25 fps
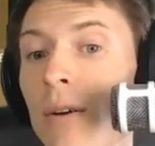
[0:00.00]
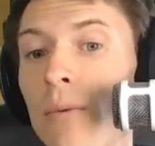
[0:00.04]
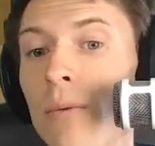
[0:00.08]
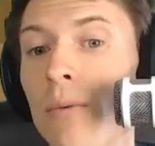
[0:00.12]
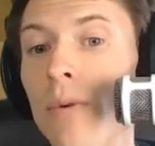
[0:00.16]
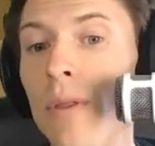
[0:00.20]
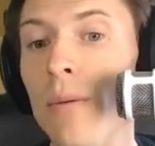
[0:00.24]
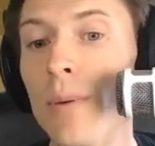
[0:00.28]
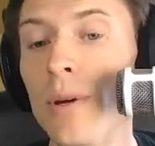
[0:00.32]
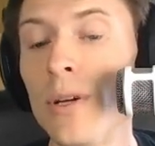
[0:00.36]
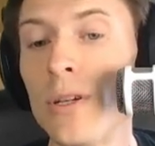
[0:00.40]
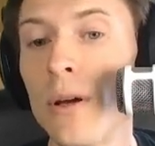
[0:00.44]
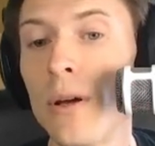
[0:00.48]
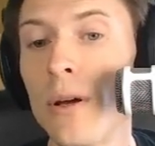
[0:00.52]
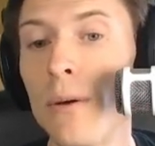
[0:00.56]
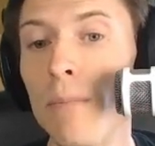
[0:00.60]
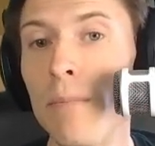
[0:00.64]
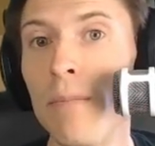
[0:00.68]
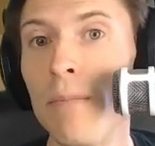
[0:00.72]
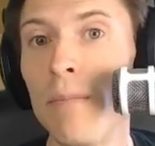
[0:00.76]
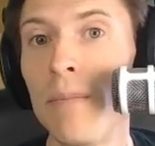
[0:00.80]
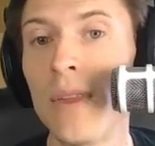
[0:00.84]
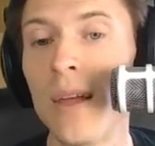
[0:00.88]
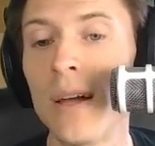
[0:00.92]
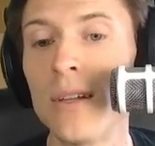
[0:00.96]
with a bishop.
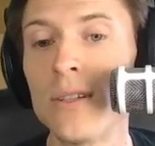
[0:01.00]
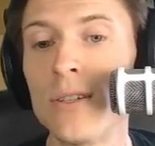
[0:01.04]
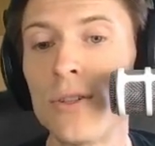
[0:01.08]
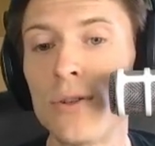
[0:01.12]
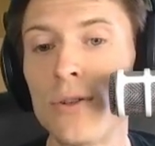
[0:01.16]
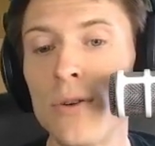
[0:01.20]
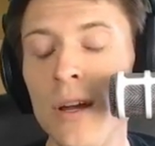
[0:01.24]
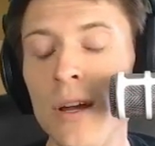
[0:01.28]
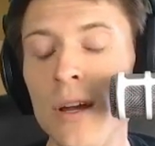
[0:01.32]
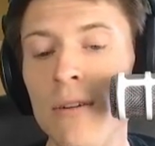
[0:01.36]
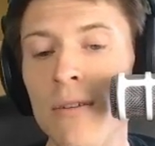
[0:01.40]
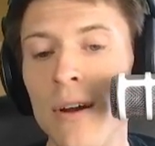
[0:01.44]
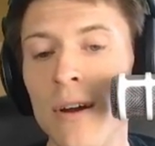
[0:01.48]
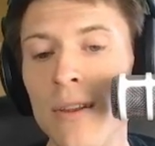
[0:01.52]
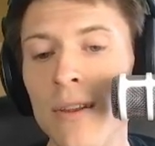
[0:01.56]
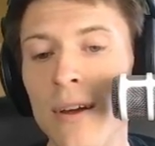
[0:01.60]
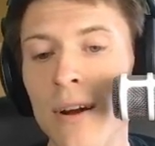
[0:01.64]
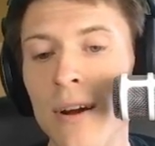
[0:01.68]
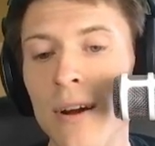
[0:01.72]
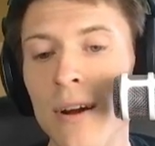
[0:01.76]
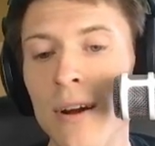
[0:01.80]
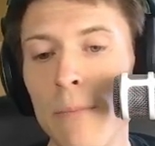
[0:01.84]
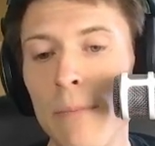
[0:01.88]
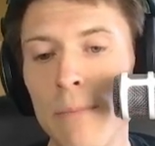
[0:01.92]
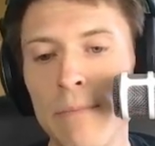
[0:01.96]
That's a trade right
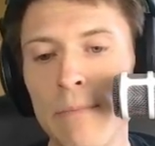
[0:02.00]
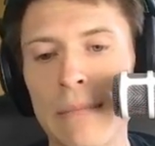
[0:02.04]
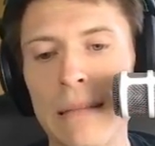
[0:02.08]
there.